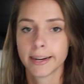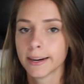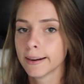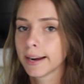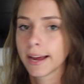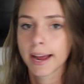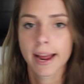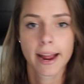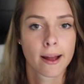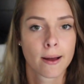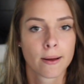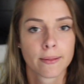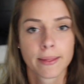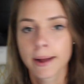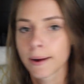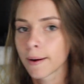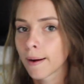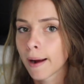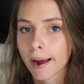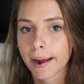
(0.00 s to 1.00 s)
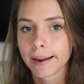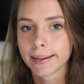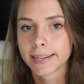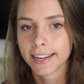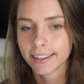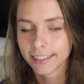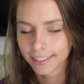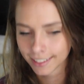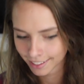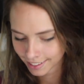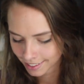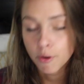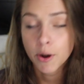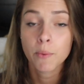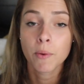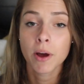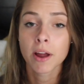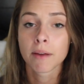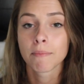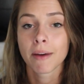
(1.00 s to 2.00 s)
every day on that grind.
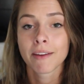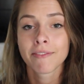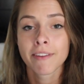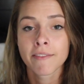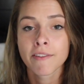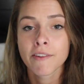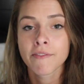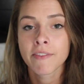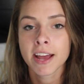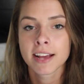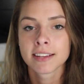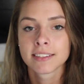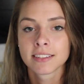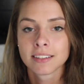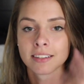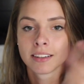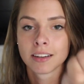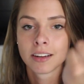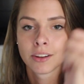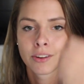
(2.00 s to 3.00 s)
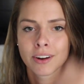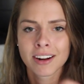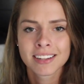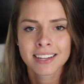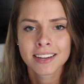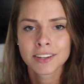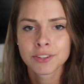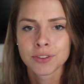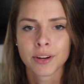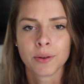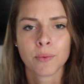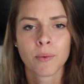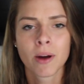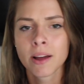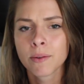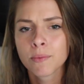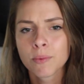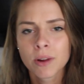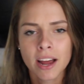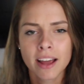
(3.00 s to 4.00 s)
forty-one, my favorite phase, cross country.
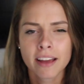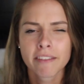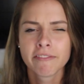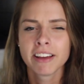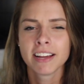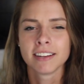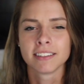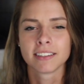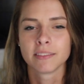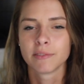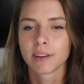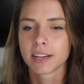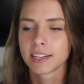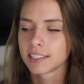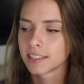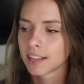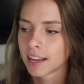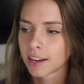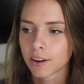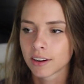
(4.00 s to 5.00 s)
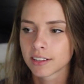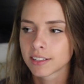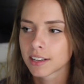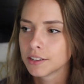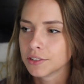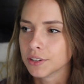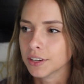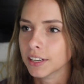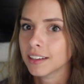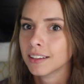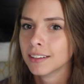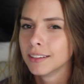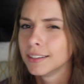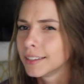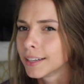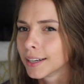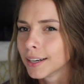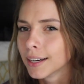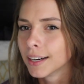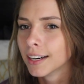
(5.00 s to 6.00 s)
Why would I event if I didn't like cross country?
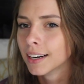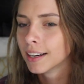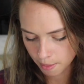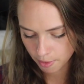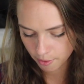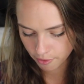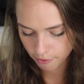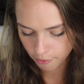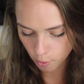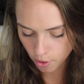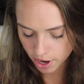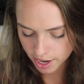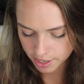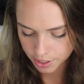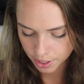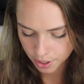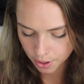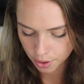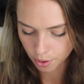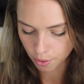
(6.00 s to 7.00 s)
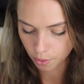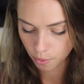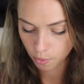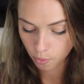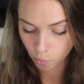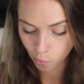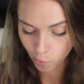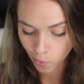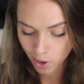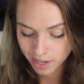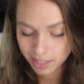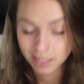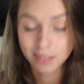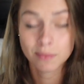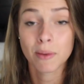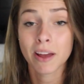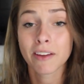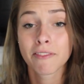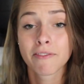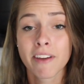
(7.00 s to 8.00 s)
Dear. Number forty-two, what
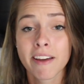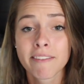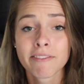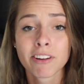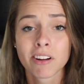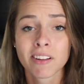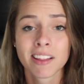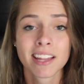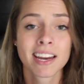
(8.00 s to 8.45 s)
is my favorite